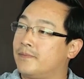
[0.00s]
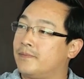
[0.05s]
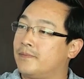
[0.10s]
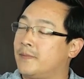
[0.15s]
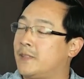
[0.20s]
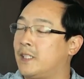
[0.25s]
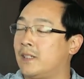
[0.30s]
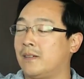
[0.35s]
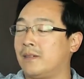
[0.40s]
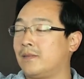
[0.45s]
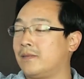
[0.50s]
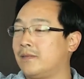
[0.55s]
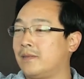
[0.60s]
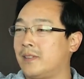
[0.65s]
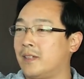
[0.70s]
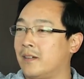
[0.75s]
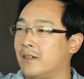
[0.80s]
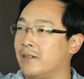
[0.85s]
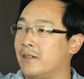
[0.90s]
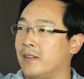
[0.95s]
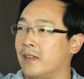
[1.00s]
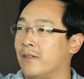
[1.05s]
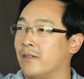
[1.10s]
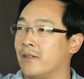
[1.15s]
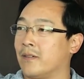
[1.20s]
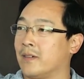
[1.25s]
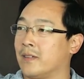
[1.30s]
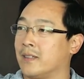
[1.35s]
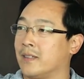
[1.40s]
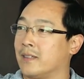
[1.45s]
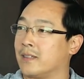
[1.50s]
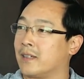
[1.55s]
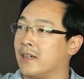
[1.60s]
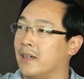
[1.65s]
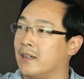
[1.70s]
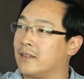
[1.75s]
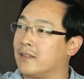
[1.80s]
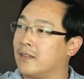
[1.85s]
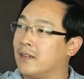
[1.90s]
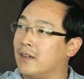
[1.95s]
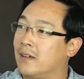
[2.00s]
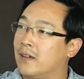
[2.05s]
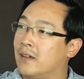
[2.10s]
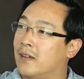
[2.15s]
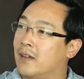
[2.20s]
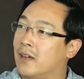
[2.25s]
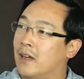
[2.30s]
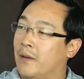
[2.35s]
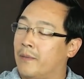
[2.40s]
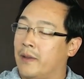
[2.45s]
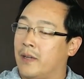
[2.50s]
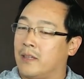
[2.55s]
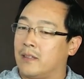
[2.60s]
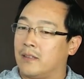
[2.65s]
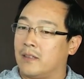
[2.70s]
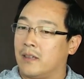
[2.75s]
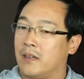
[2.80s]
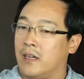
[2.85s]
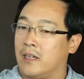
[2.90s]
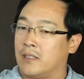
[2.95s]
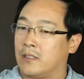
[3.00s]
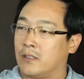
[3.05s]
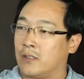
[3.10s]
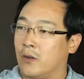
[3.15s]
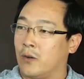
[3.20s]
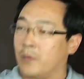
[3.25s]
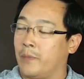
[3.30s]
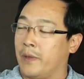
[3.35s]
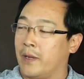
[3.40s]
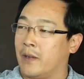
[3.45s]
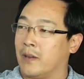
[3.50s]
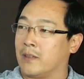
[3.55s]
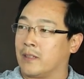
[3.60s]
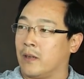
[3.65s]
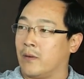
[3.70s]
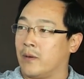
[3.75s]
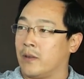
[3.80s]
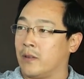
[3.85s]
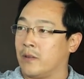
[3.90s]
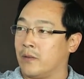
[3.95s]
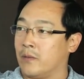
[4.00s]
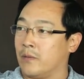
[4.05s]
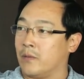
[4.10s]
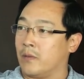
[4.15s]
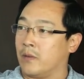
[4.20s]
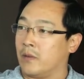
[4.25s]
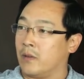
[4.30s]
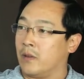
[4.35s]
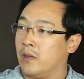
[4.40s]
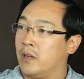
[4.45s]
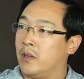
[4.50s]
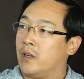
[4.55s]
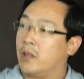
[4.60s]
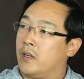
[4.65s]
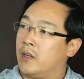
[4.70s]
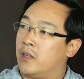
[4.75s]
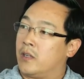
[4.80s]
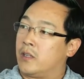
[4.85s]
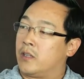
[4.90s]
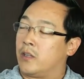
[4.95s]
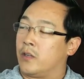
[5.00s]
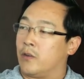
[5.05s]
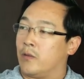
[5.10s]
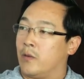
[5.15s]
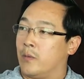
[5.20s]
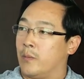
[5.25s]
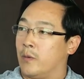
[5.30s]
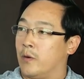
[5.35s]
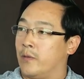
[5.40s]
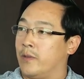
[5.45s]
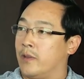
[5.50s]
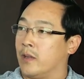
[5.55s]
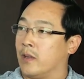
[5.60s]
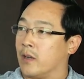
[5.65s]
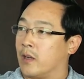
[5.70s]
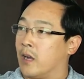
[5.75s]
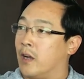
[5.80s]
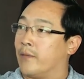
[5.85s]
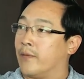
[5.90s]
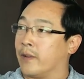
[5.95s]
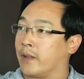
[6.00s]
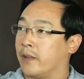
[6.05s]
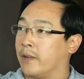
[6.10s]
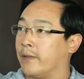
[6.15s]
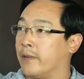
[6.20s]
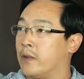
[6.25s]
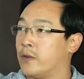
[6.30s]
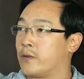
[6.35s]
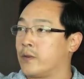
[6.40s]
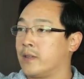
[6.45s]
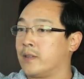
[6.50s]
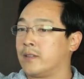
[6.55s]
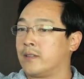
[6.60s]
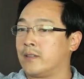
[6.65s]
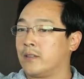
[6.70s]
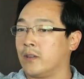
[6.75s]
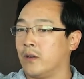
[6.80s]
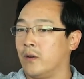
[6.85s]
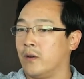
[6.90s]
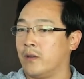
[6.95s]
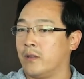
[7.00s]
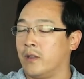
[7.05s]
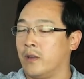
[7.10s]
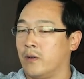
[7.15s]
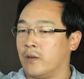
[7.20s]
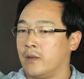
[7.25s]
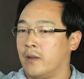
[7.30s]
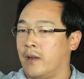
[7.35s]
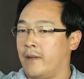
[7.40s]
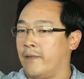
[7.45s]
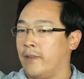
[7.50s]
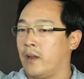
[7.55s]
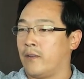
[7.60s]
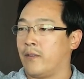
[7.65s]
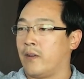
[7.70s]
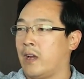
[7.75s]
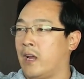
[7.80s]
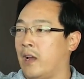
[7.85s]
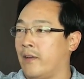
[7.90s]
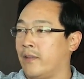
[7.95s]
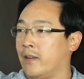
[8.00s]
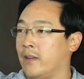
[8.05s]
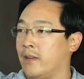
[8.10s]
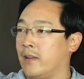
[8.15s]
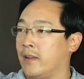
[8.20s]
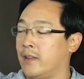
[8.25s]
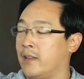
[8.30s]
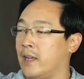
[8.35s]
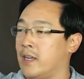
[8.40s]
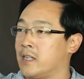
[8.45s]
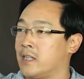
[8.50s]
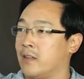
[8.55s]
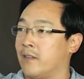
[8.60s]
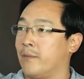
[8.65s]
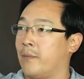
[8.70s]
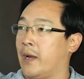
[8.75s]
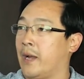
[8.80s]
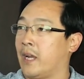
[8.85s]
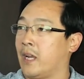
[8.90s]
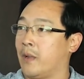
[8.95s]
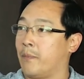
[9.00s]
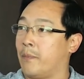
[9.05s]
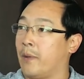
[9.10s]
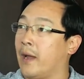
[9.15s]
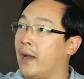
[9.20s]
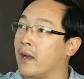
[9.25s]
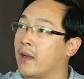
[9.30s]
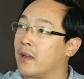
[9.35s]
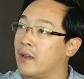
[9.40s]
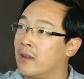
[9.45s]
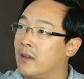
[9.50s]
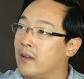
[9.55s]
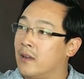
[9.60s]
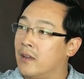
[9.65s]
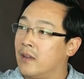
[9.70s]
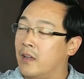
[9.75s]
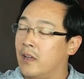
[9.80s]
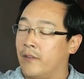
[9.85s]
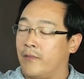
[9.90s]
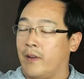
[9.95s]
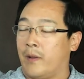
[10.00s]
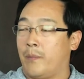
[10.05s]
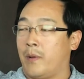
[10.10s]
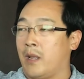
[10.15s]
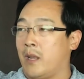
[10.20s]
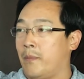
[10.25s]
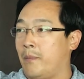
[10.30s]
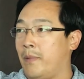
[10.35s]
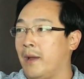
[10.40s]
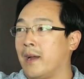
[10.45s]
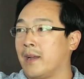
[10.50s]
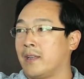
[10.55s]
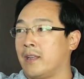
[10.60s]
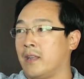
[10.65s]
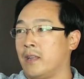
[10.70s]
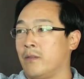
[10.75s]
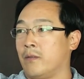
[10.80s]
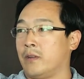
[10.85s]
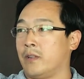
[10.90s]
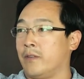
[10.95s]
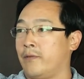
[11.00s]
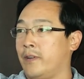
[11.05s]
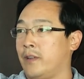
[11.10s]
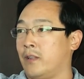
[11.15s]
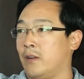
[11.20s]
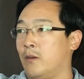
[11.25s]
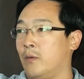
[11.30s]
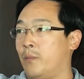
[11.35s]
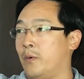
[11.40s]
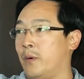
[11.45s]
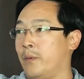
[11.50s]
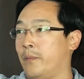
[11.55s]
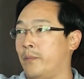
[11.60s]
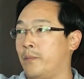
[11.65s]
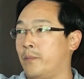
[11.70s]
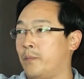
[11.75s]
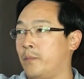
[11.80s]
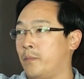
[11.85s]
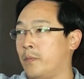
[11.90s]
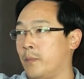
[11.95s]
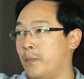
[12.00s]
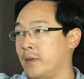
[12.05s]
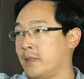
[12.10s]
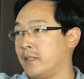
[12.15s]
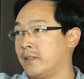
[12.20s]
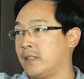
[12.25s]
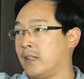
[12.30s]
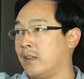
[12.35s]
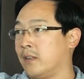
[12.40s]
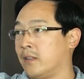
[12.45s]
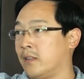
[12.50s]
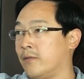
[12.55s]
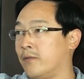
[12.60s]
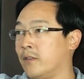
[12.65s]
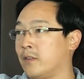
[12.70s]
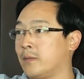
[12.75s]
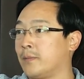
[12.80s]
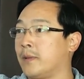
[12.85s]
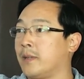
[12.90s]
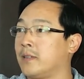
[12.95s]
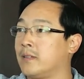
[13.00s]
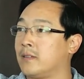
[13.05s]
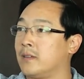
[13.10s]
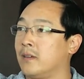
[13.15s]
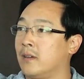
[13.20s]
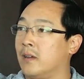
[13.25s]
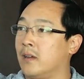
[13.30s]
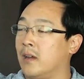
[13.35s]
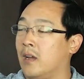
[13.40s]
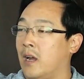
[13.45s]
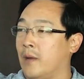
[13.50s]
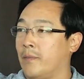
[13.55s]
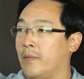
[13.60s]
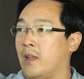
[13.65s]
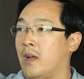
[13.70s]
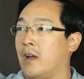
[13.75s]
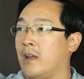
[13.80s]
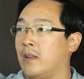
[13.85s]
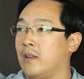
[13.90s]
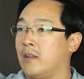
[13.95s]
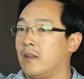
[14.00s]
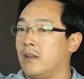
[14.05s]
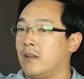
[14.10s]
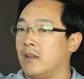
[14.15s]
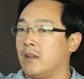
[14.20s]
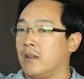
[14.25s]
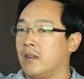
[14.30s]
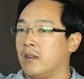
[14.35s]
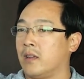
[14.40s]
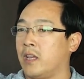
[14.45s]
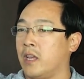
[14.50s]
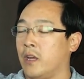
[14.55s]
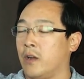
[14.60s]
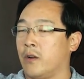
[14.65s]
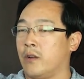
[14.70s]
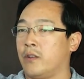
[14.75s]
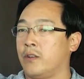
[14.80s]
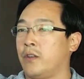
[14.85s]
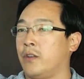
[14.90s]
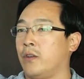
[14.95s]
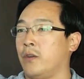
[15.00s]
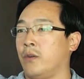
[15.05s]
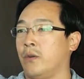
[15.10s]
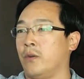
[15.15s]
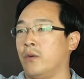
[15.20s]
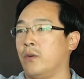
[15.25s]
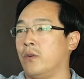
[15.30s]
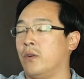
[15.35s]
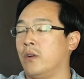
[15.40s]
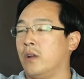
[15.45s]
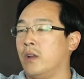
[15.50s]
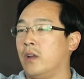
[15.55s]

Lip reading: No, there never was this case. I mean, I sold because I wanted to remove the conflict of interest. So I never had the intention of buying it back. If I bought it back, then it would defeat the whole purpose of selling in the first place. I'm not here to